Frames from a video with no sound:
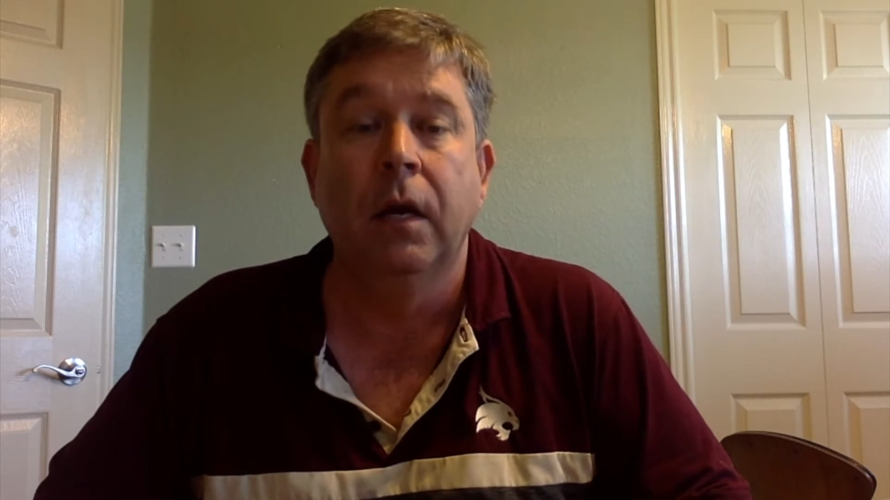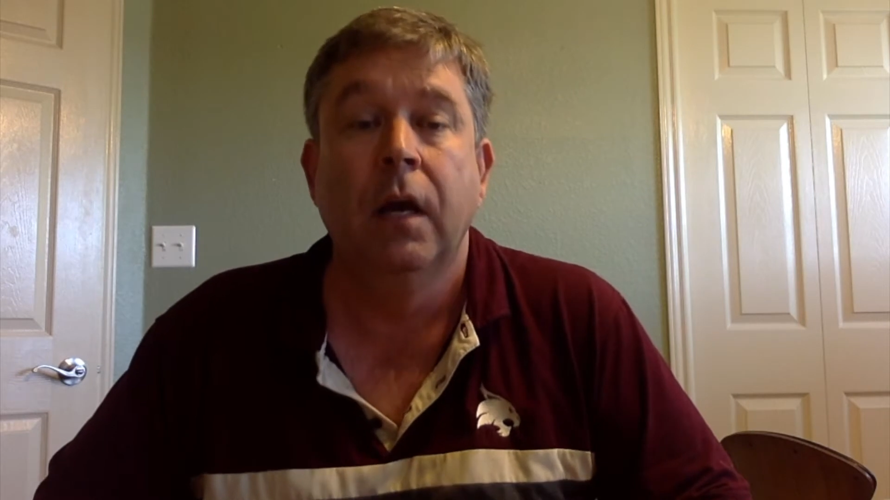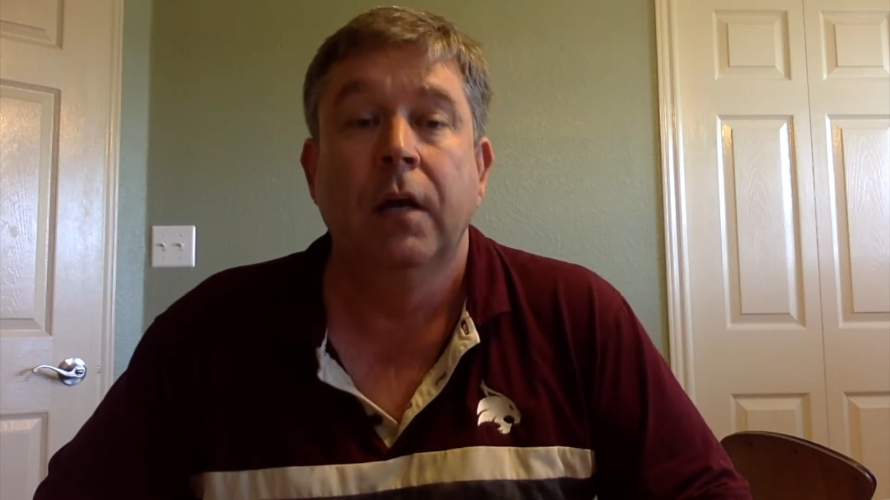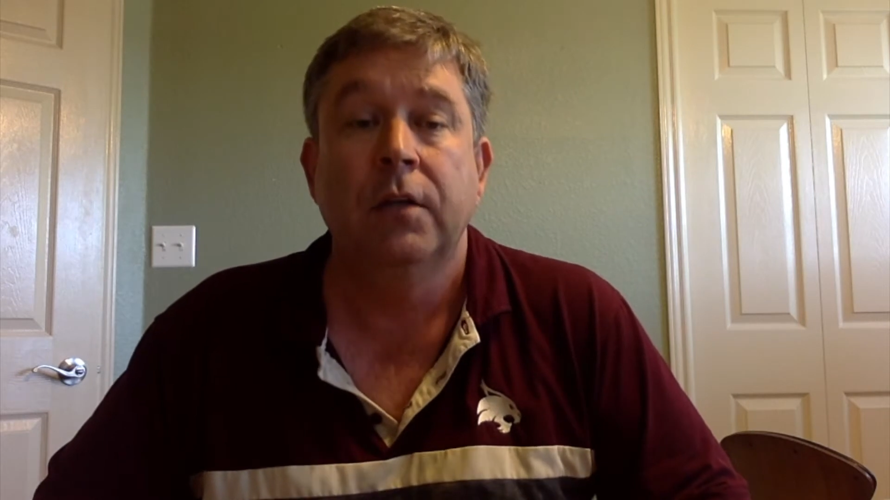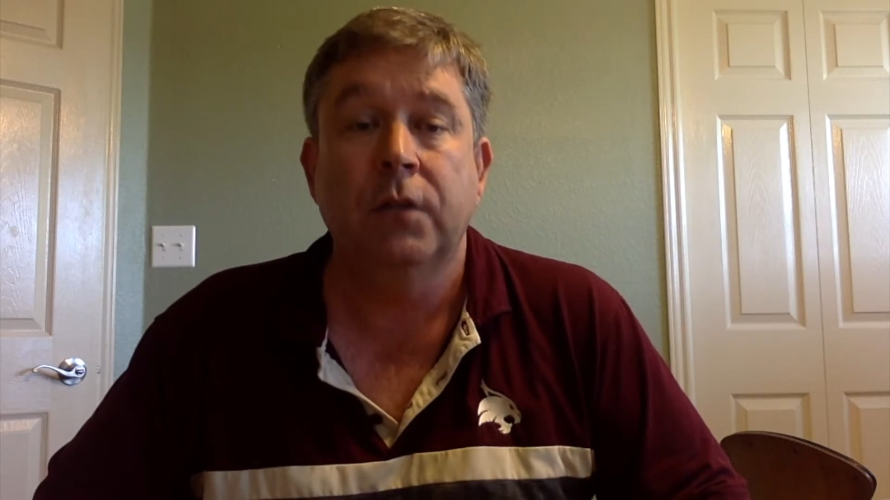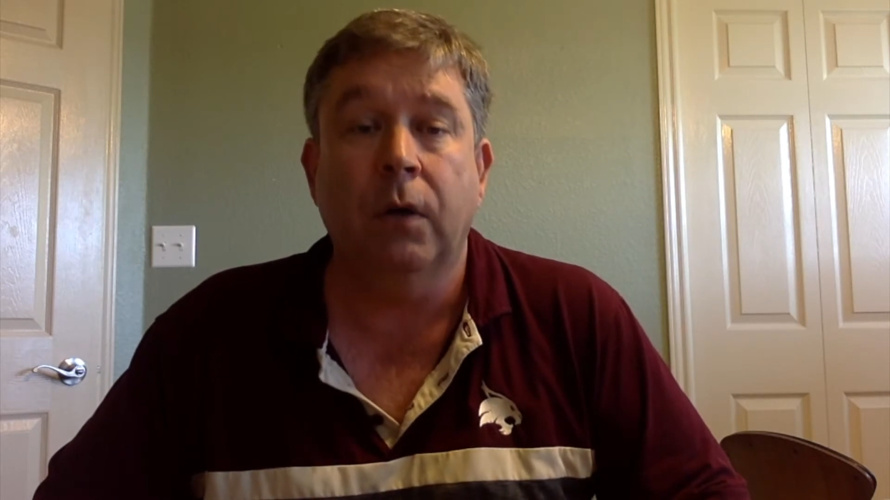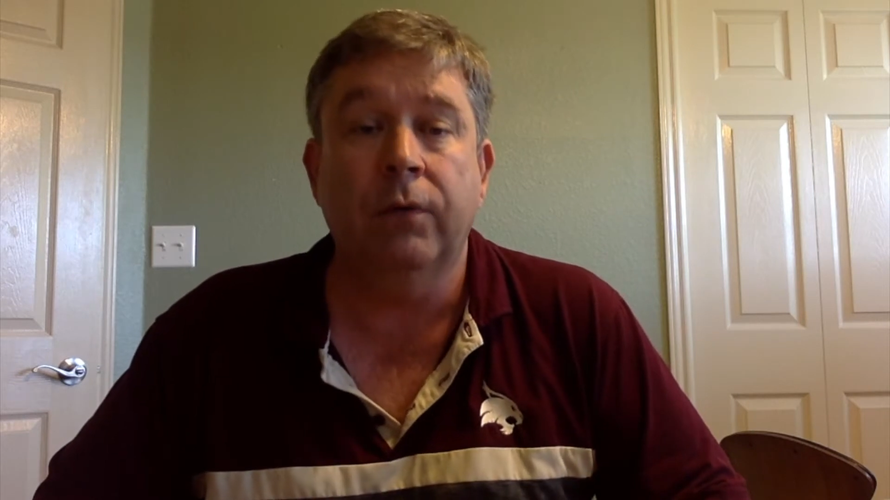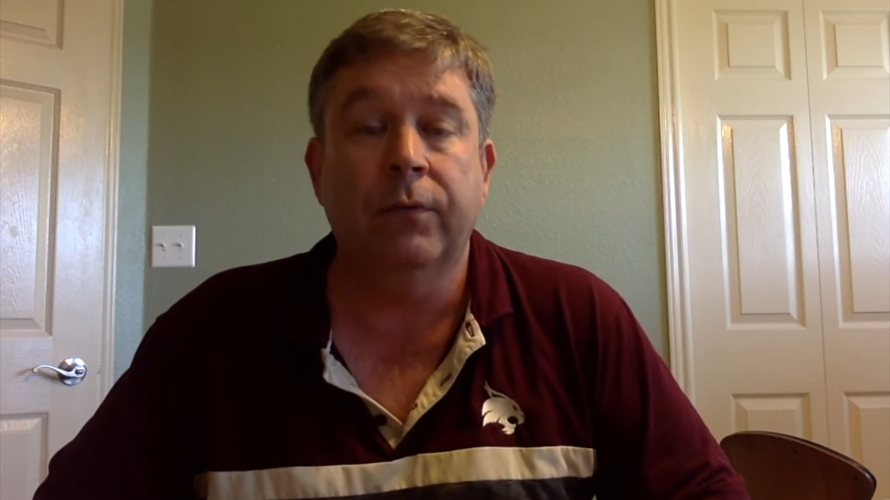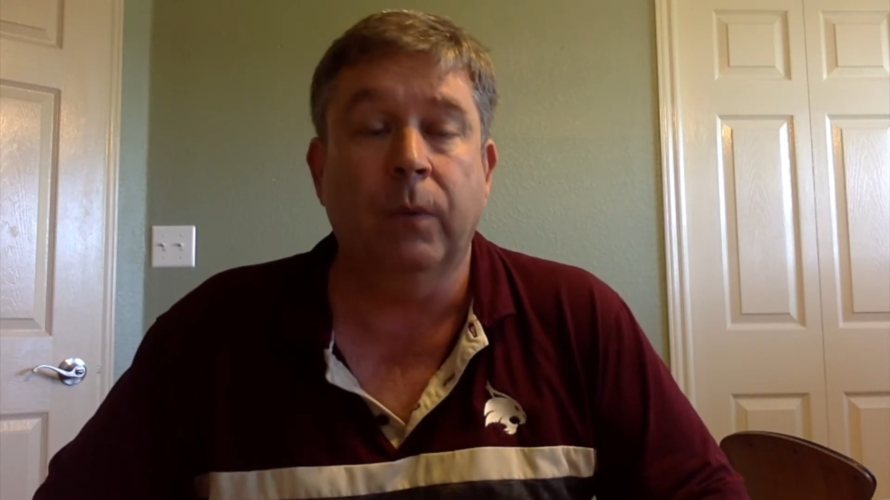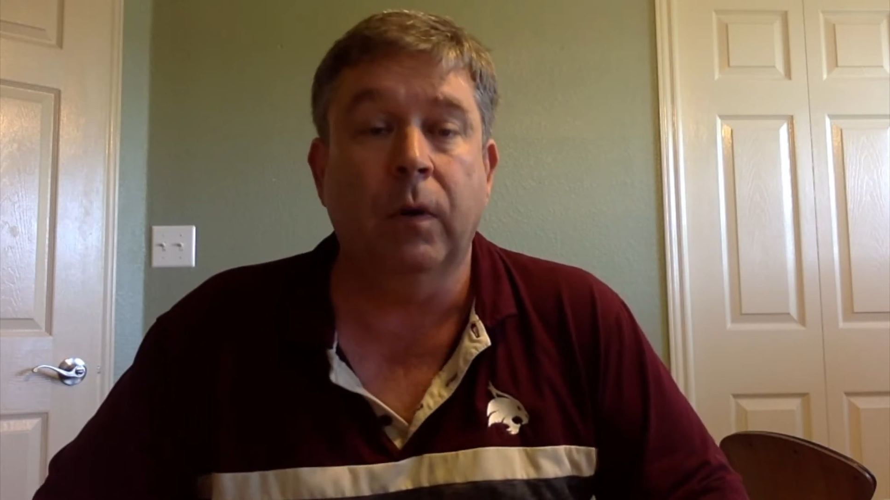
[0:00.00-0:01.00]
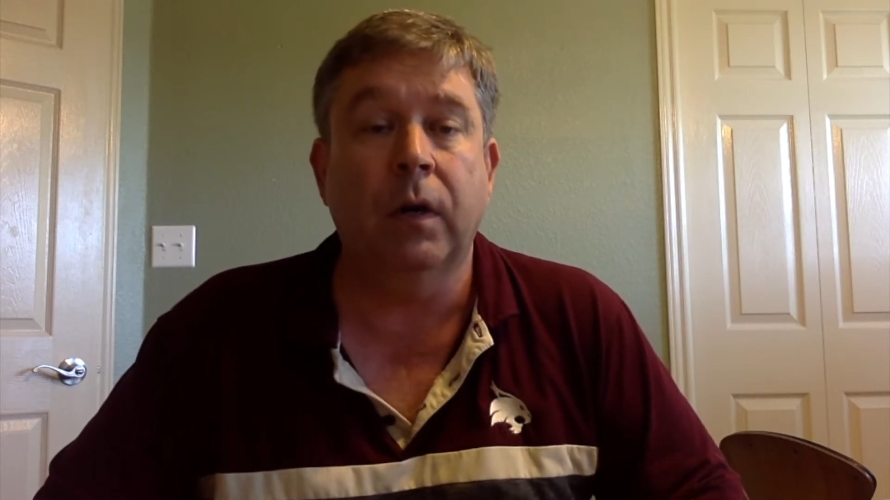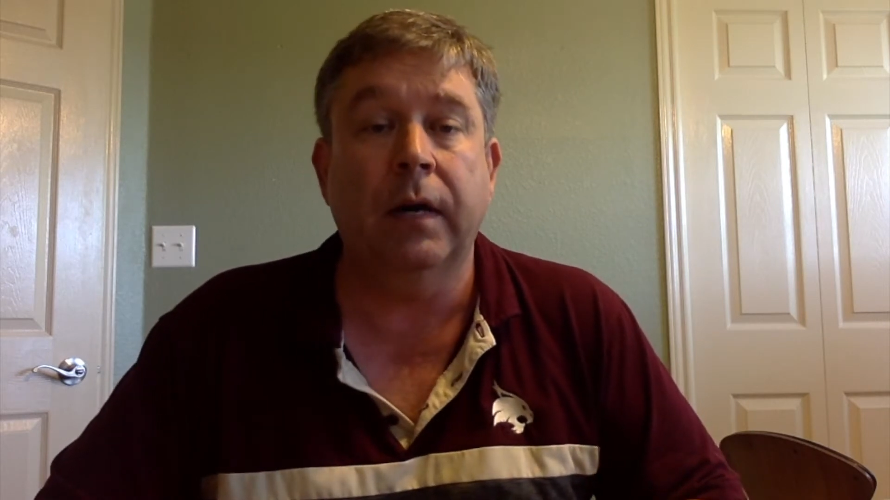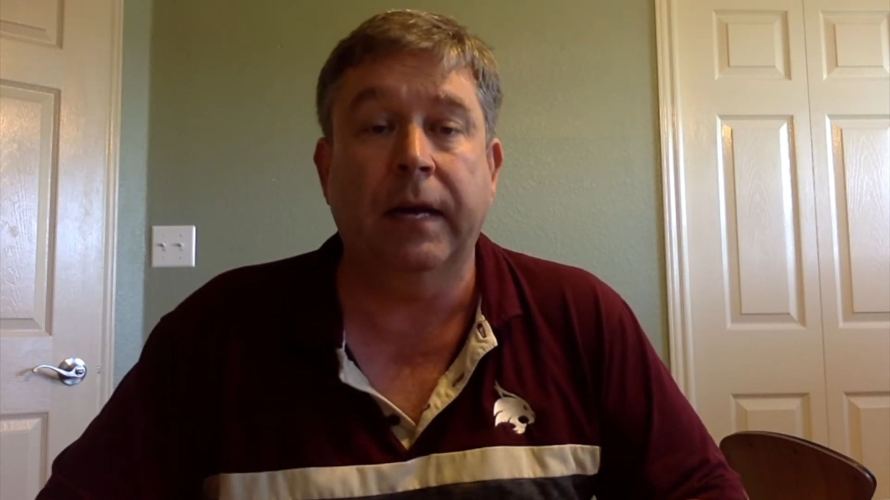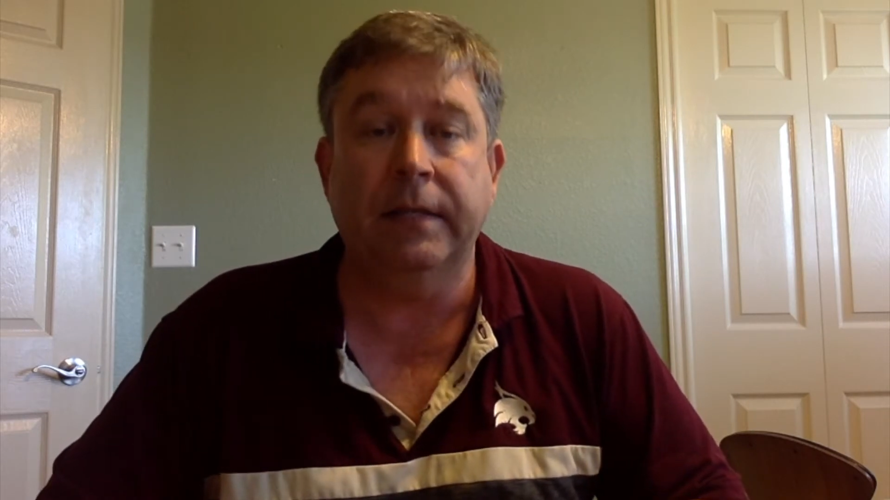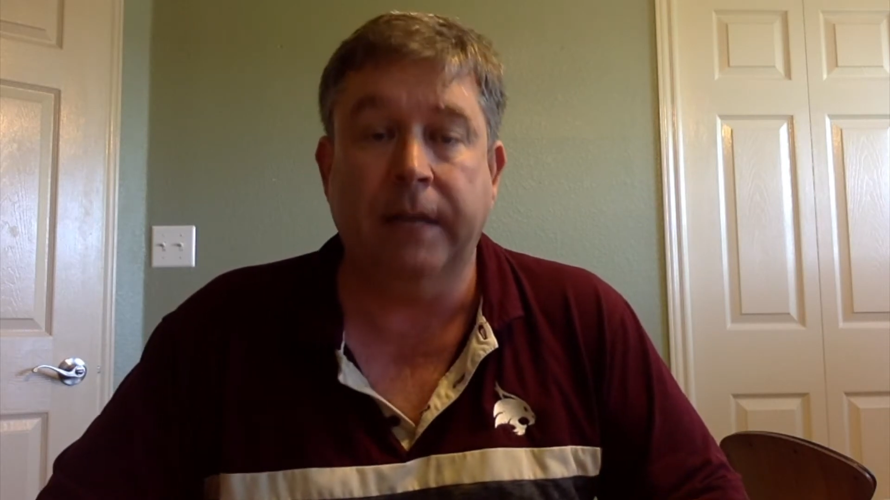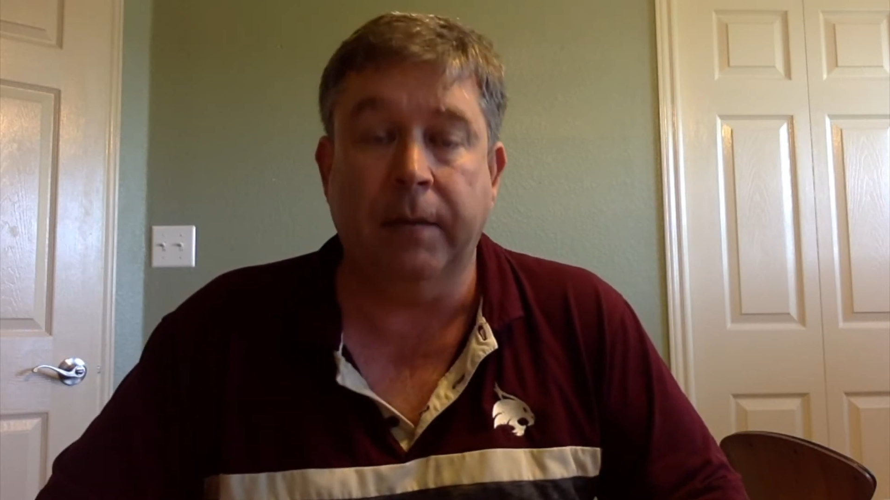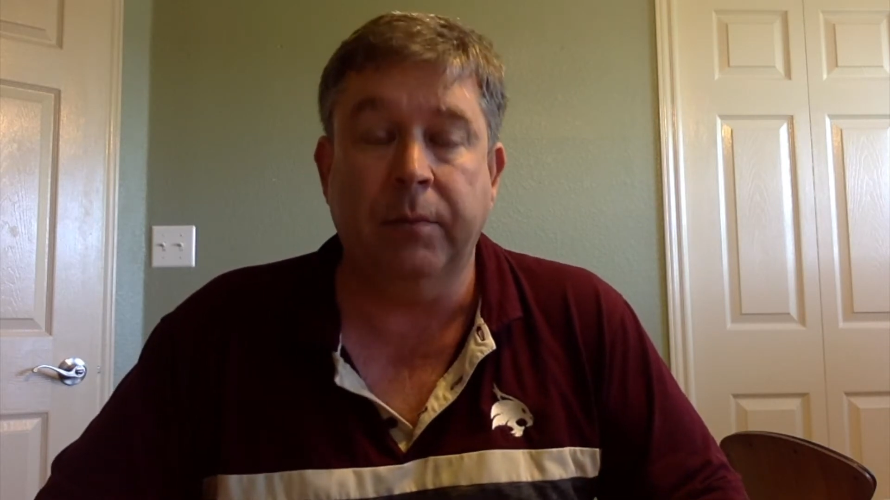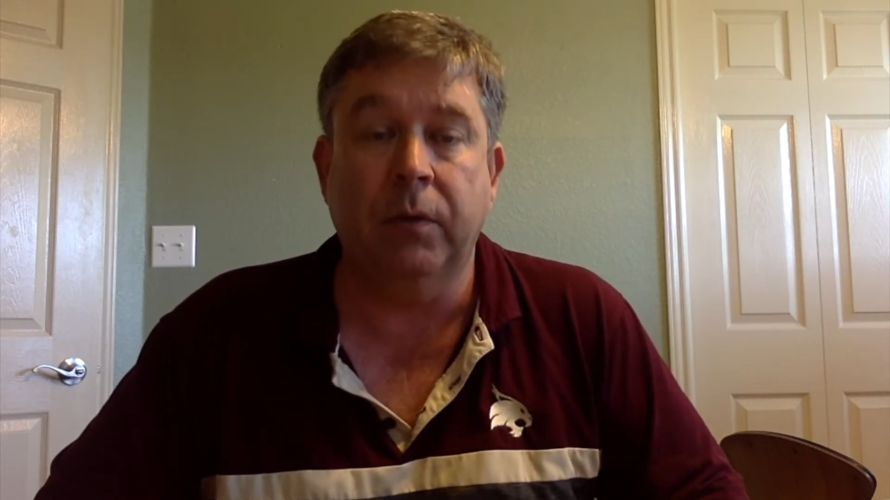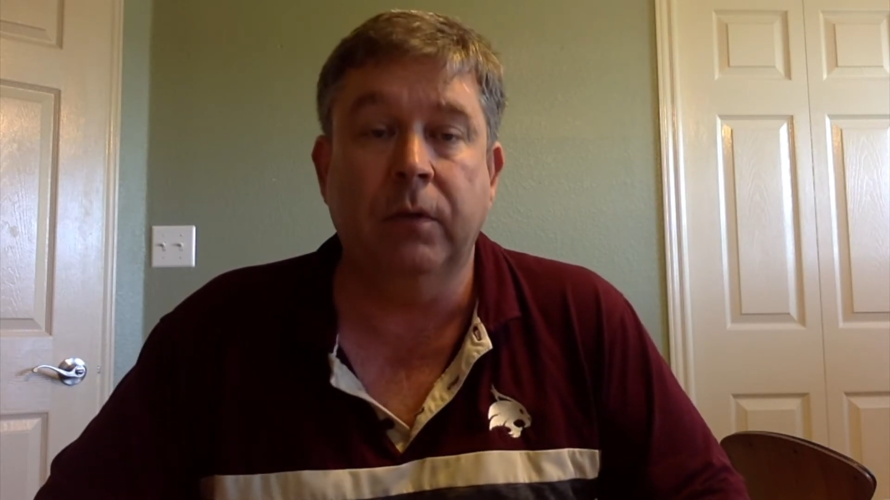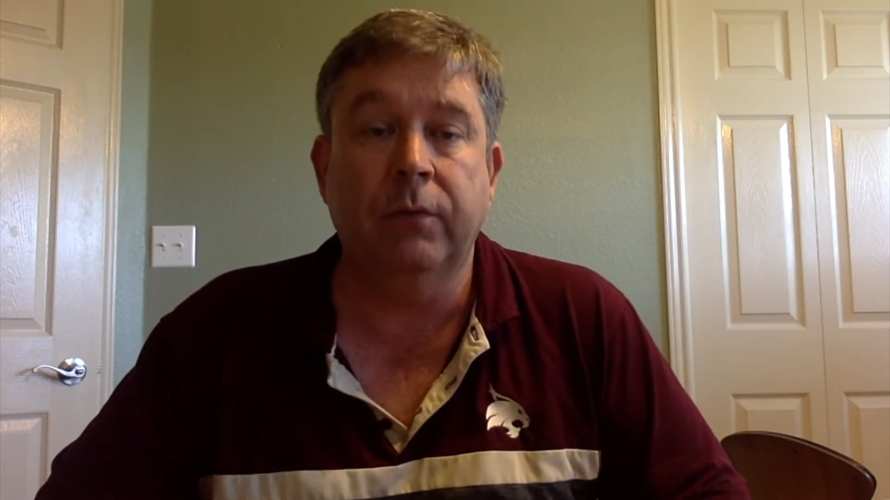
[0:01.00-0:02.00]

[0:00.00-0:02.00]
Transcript: So for example,